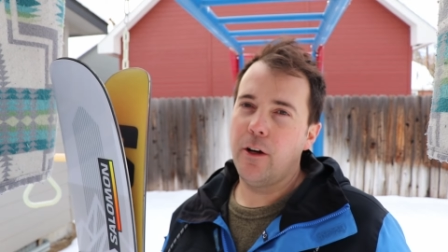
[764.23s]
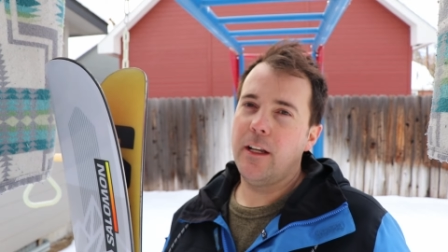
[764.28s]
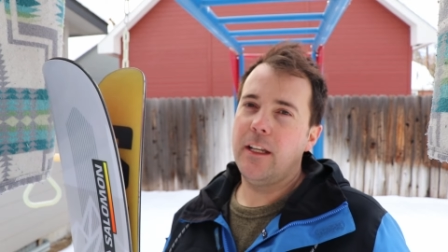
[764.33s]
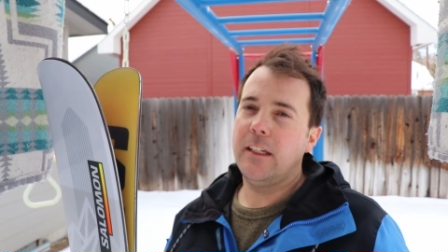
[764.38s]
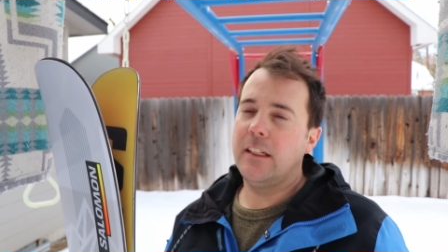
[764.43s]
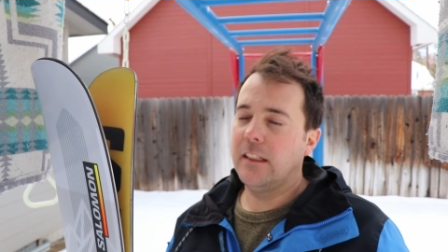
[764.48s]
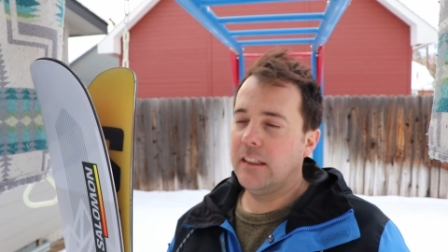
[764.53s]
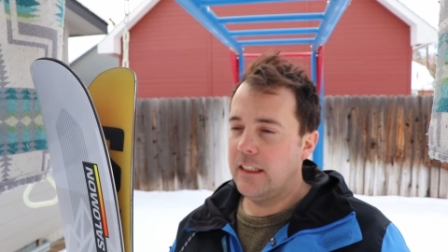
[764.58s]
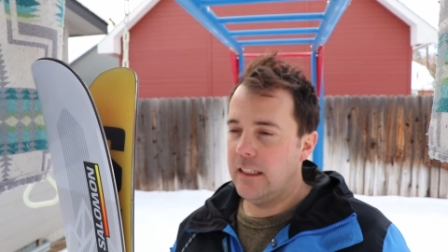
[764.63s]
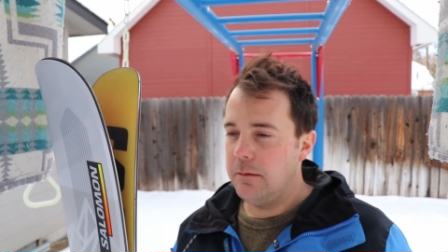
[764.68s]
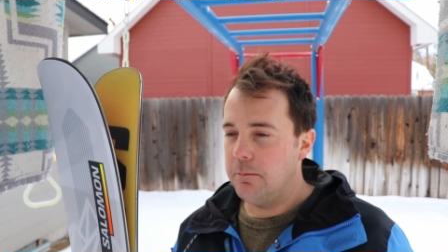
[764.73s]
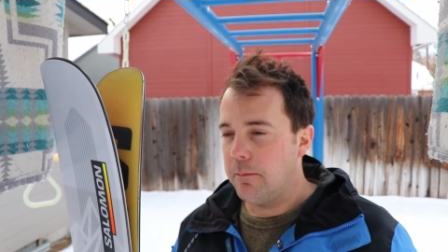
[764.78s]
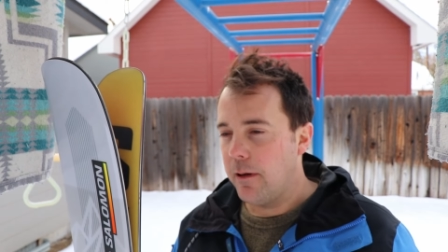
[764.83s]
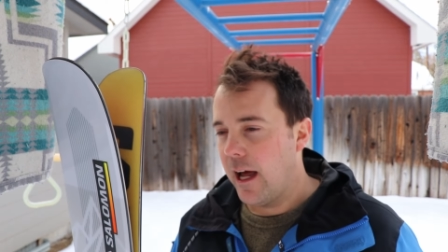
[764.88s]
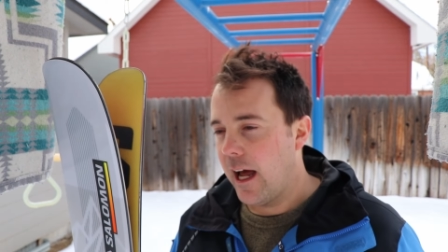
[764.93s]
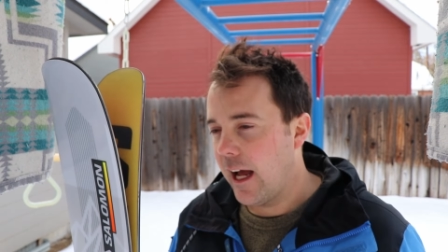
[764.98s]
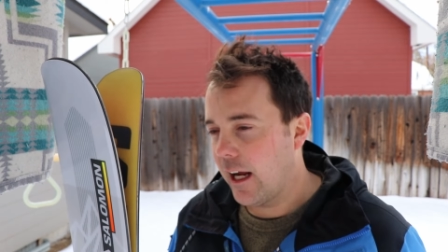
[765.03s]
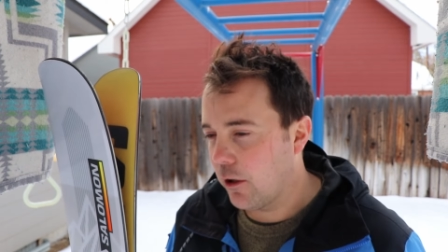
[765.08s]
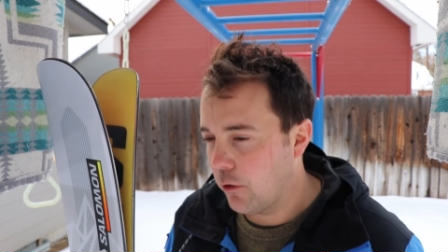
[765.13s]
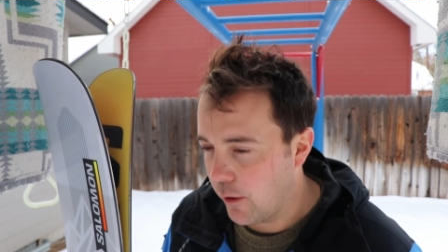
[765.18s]
I need to lean
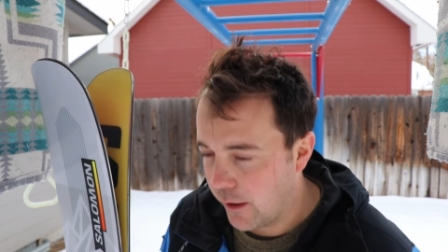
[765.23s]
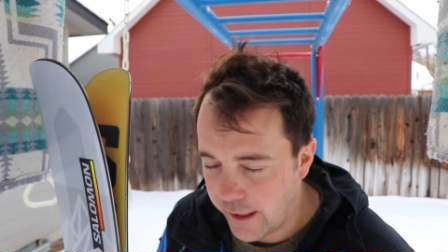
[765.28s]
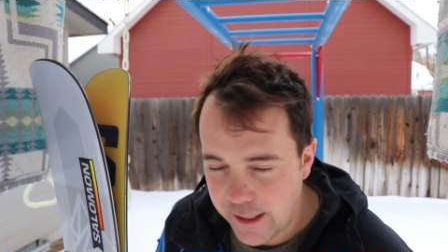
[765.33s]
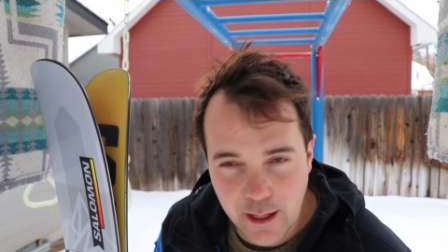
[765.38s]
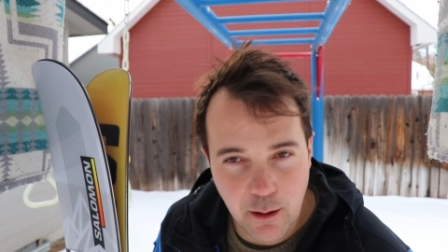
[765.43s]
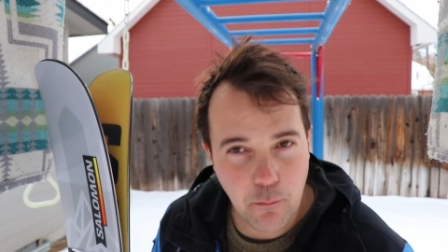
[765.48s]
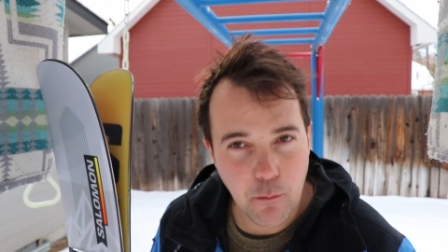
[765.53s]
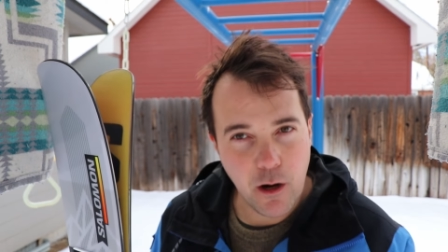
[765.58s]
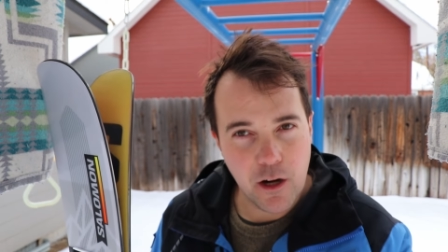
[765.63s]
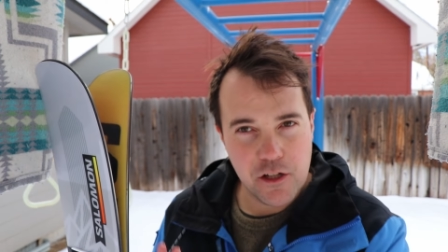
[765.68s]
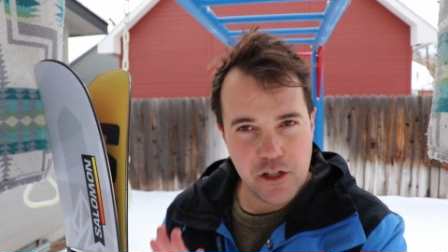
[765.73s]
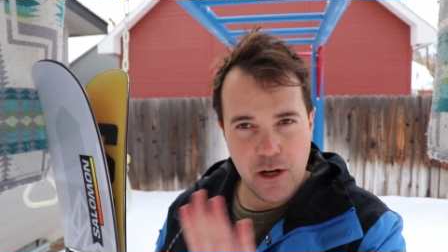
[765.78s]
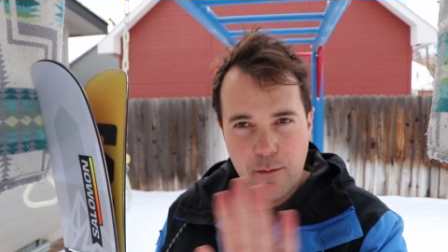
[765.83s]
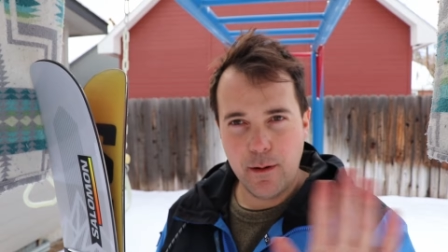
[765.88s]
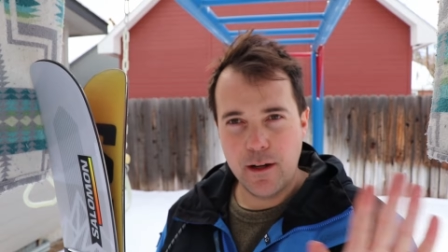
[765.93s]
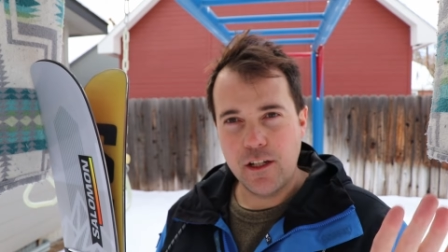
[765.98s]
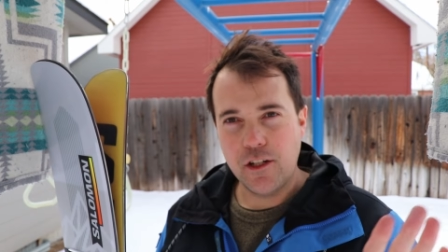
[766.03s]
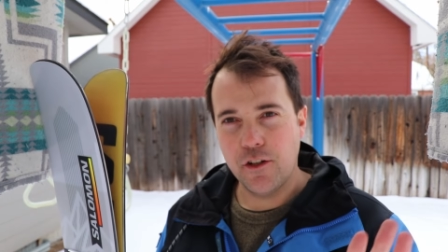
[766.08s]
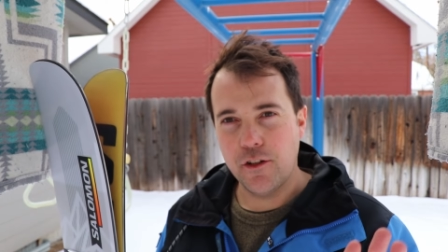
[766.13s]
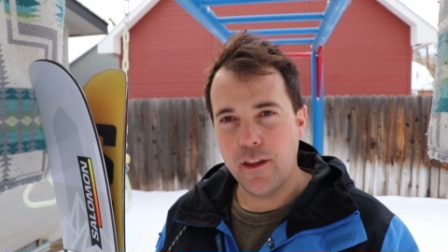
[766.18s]
back or I can't wash out
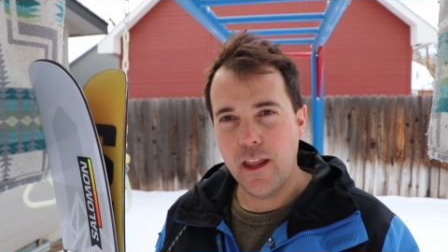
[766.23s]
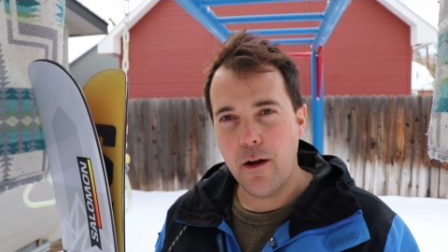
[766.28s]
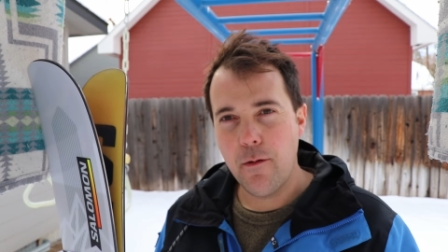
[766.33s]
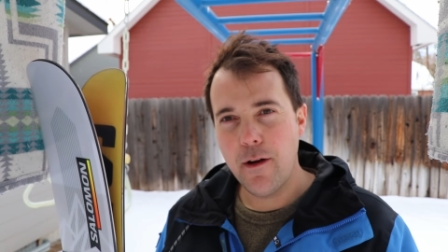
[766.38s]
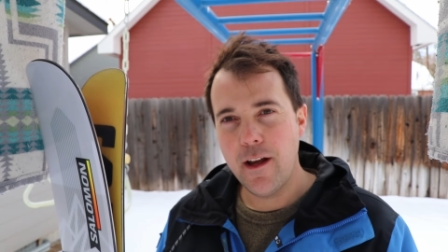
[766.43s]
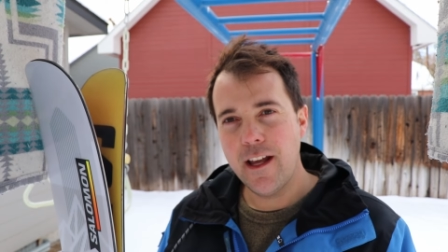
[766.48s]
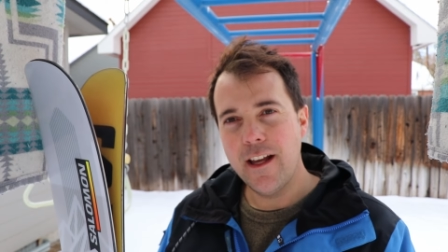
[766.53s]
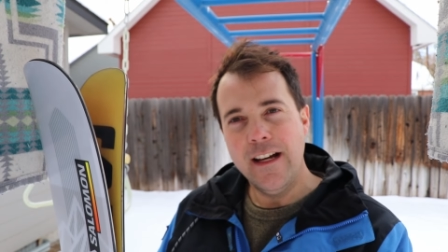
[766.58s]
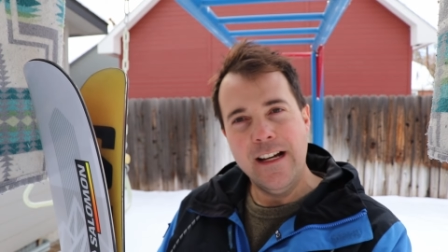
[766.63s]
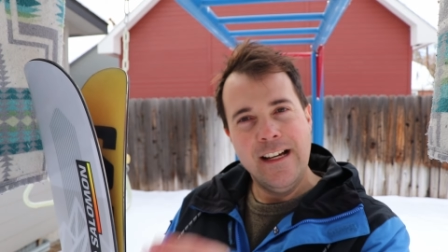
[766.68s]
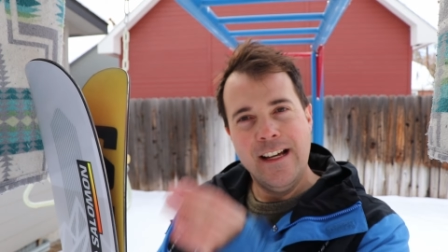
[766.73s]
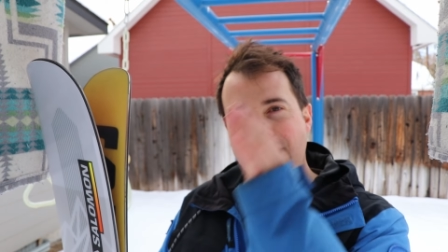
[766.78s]
my turn that way.